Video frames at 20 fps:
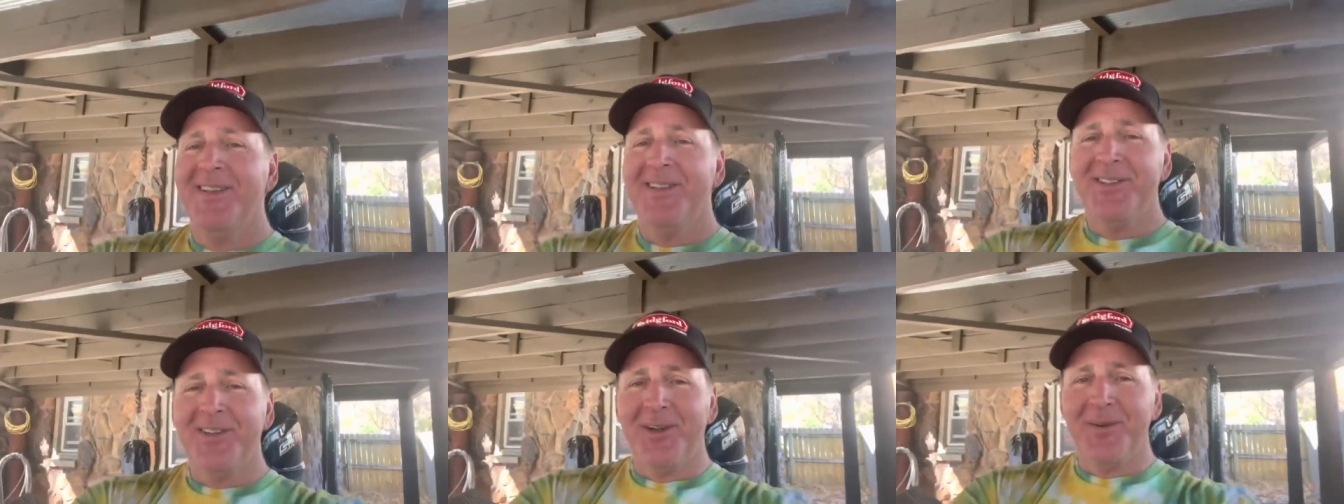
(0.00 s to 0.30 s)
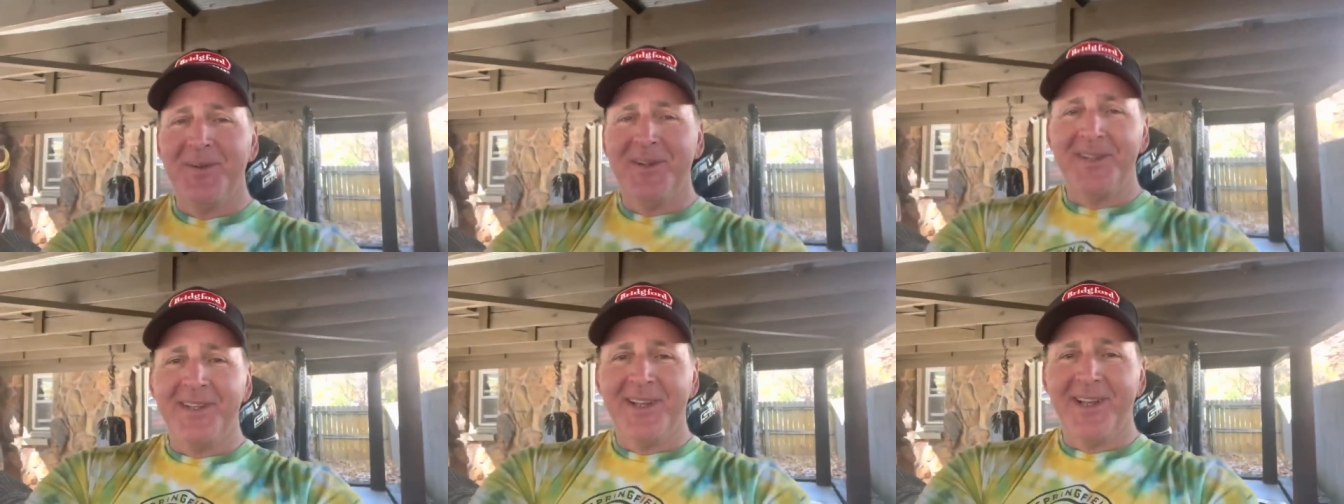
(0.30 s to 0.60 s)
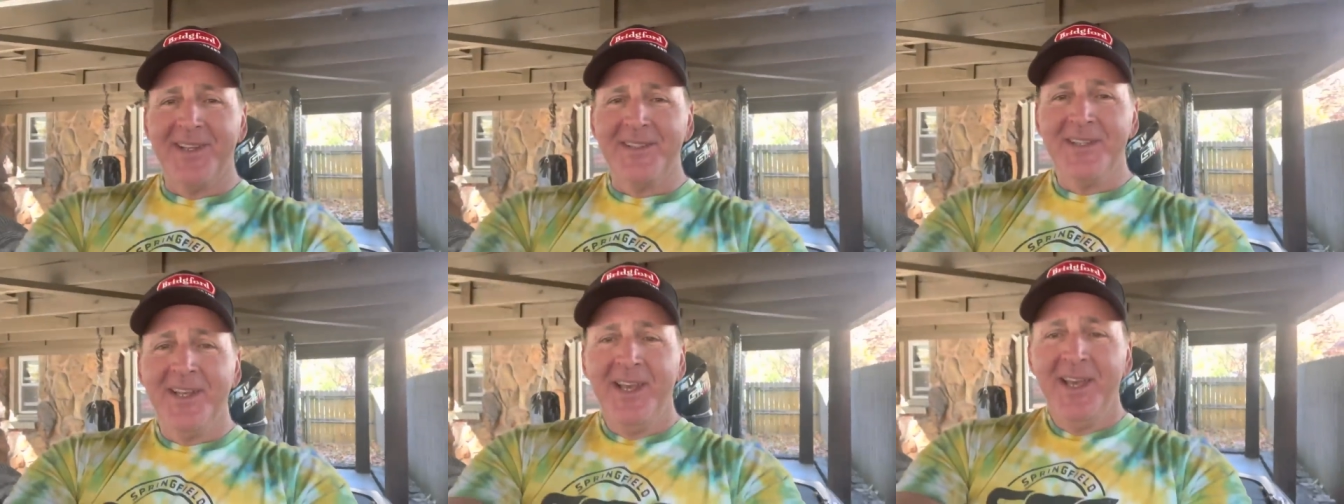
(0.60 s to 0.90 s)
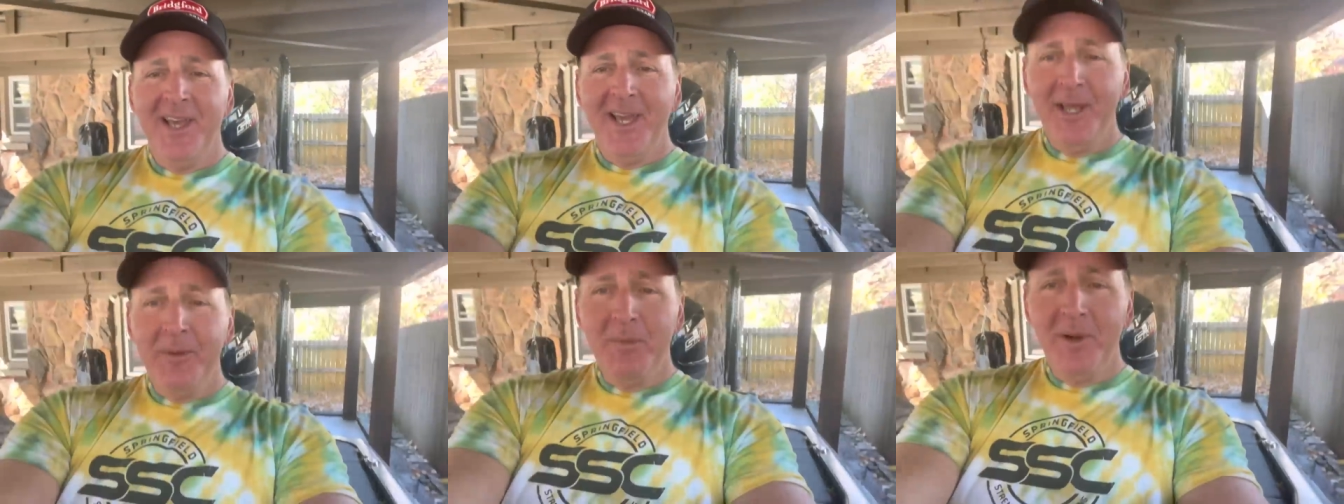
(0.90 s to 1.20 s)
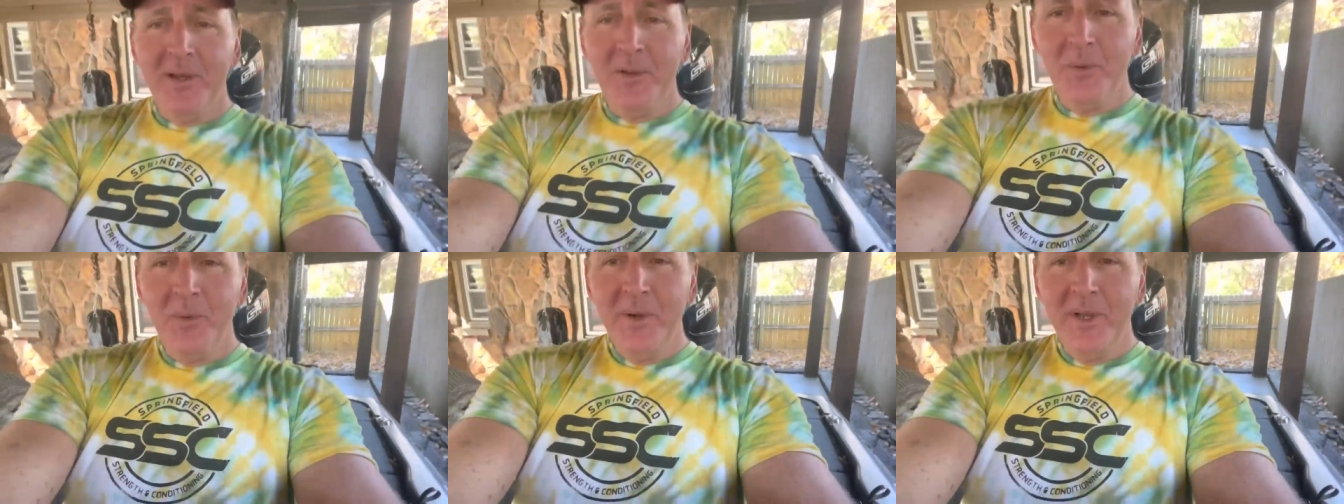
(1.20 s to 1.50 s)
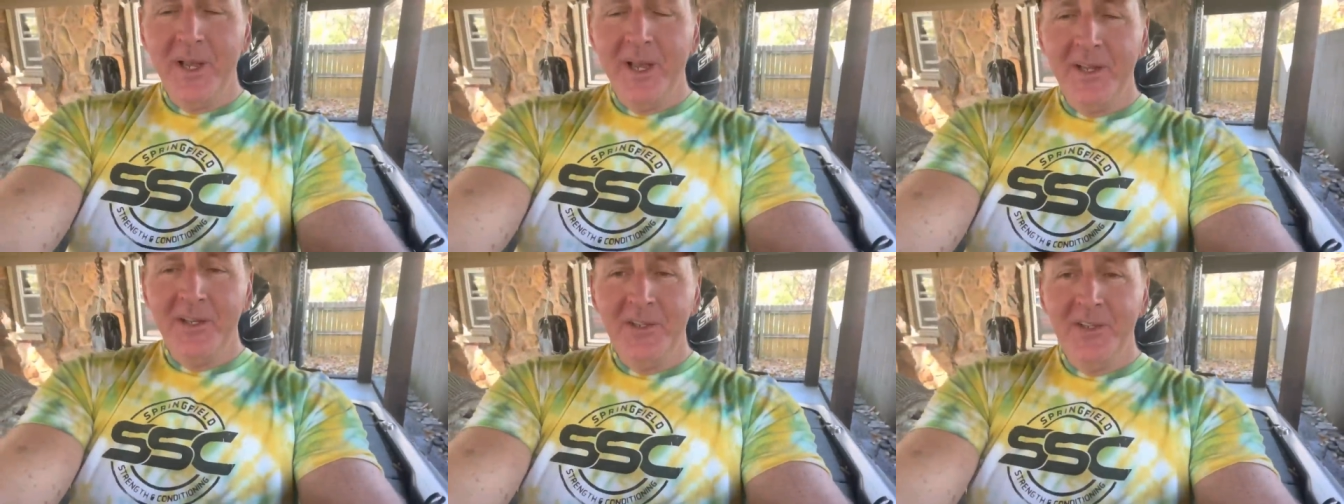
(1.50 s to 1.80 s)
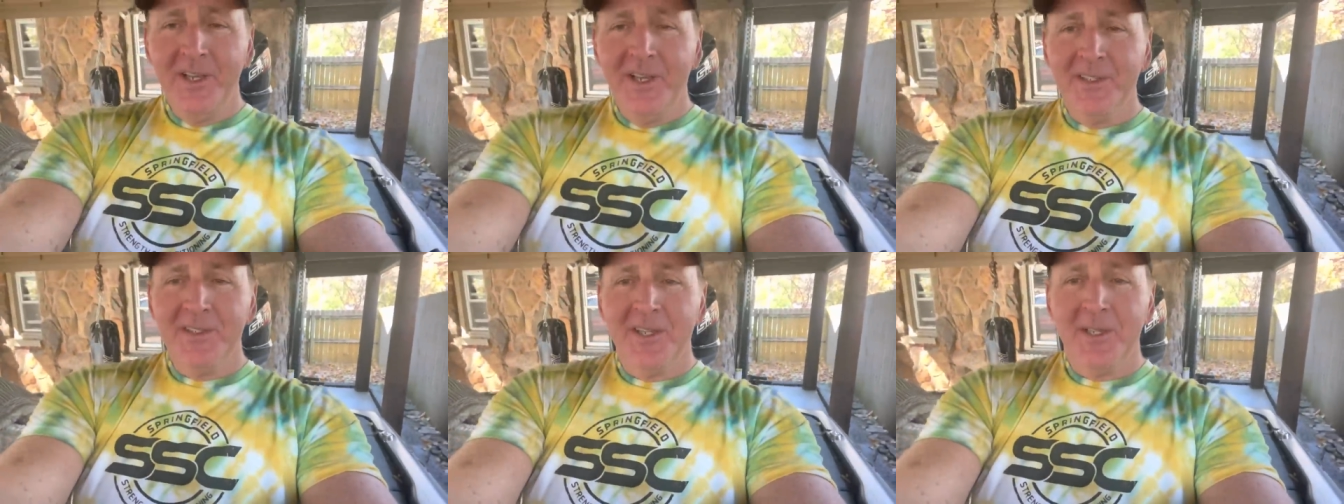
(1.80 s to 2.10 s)
Sorry about that, guys. Hey, by the way, how do
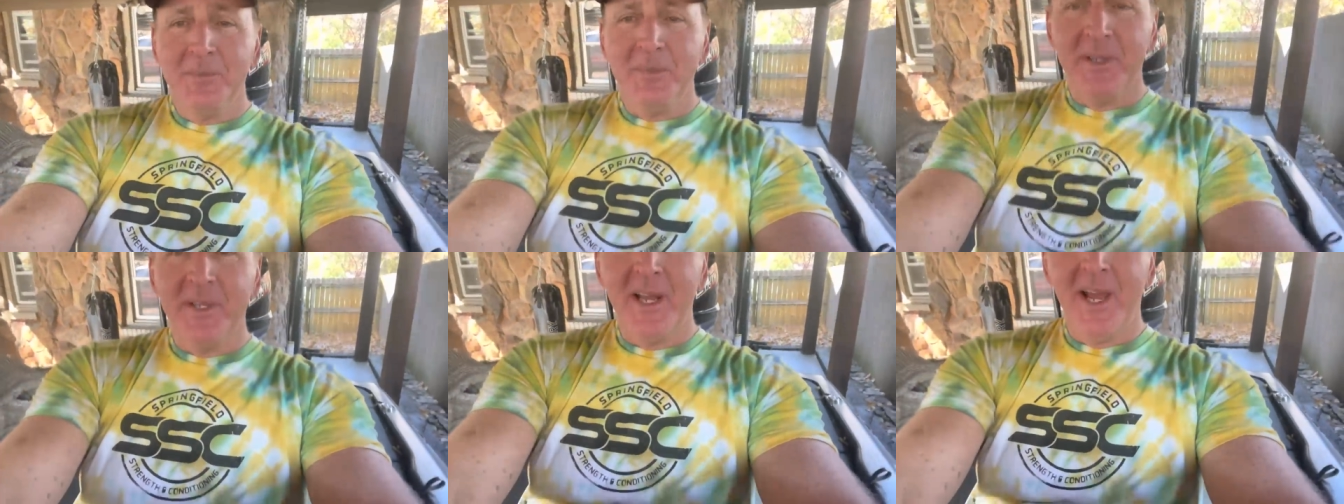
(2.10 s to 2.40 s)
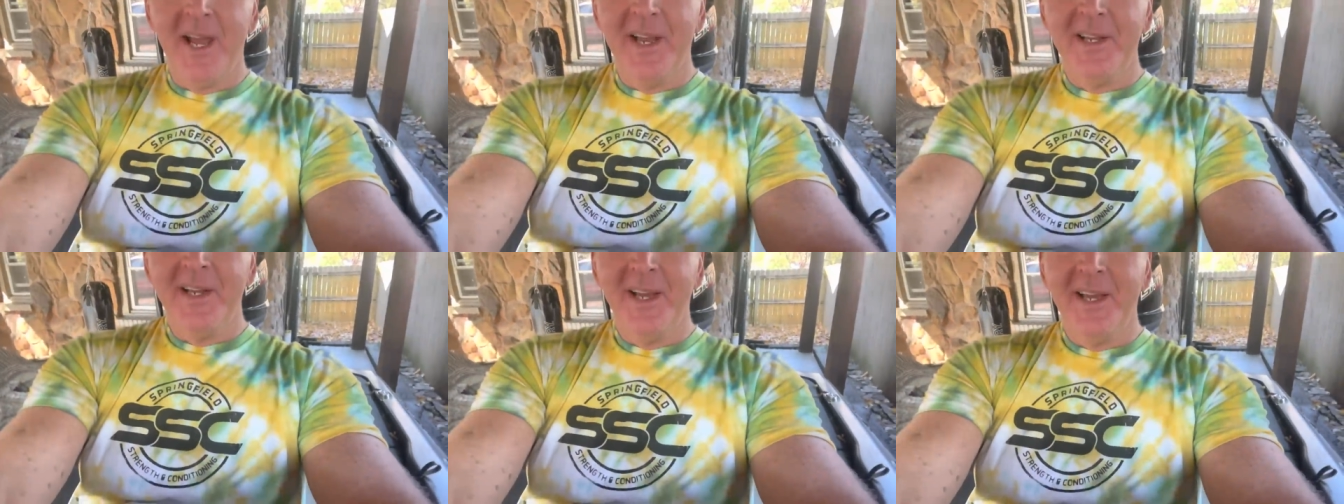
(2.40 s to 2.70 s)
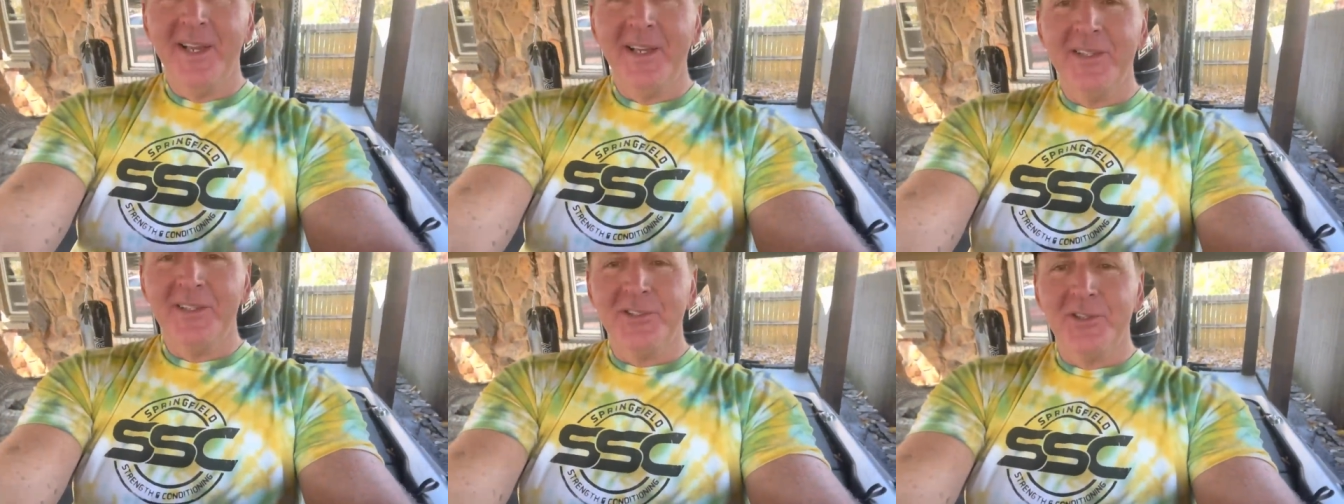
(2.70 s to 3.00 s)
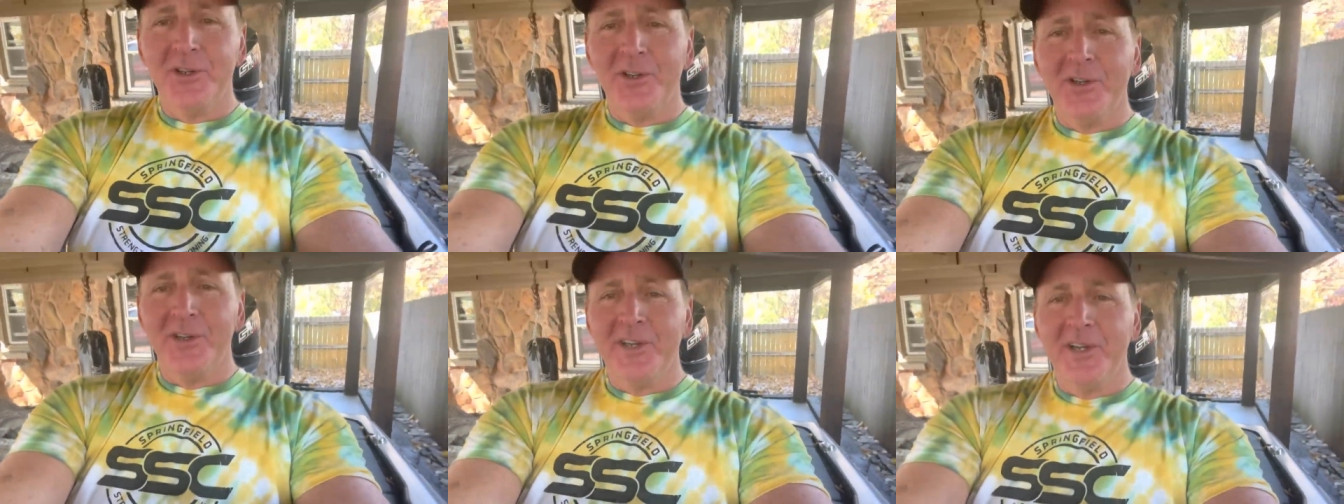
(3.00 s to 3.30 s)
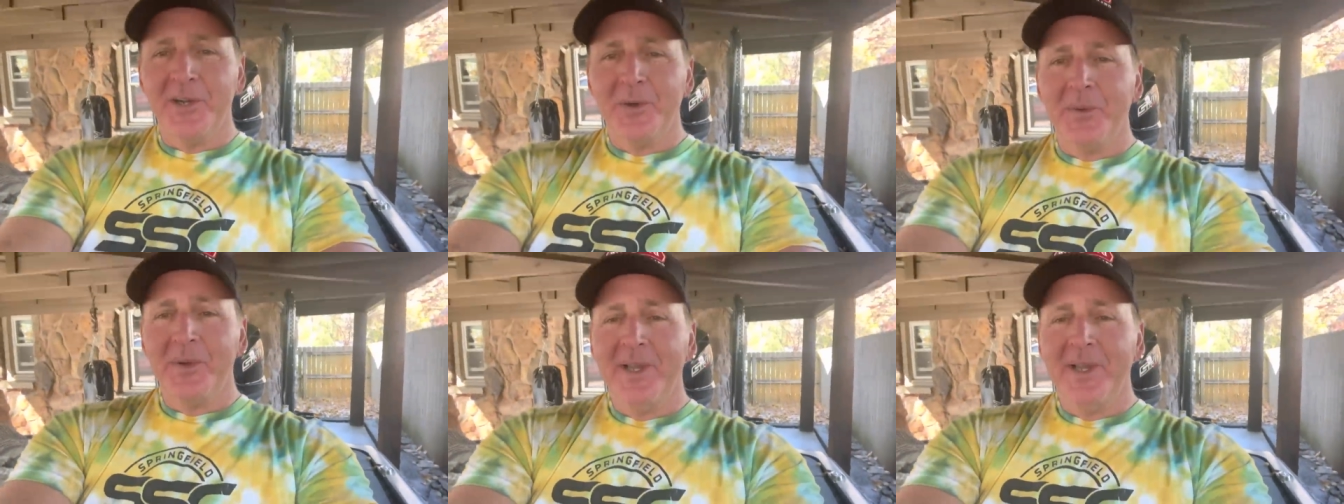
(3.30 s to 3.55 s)
you guys like my tie-dye shirt here?